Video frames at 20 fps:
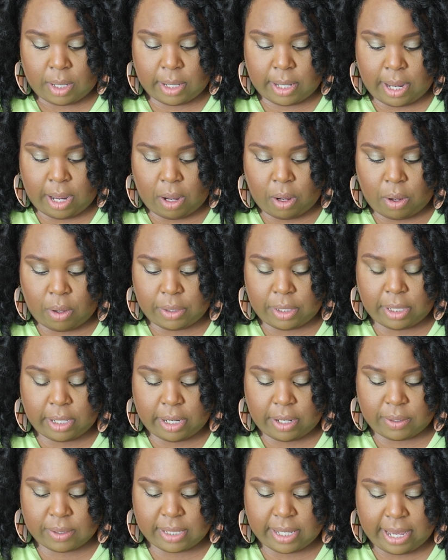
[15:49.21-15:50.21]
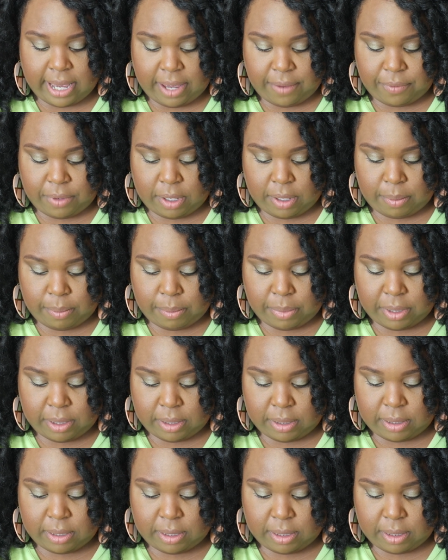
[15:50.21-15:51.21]
Not all the nails have it,
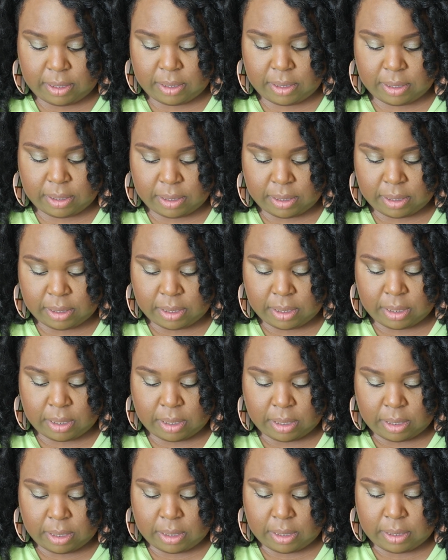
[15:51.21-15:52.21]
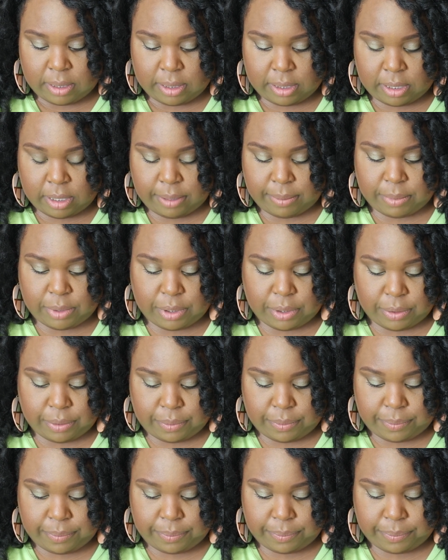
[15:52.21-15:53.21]
but some
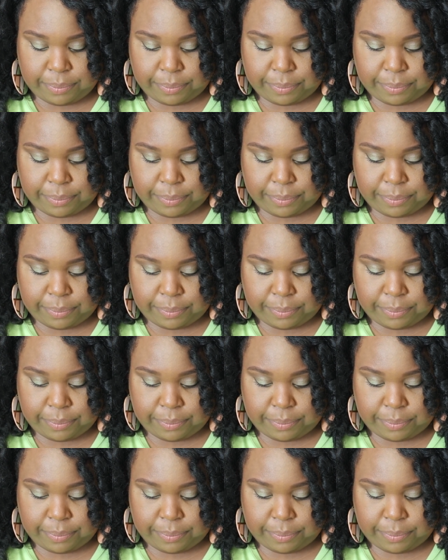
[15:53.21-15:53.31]
do.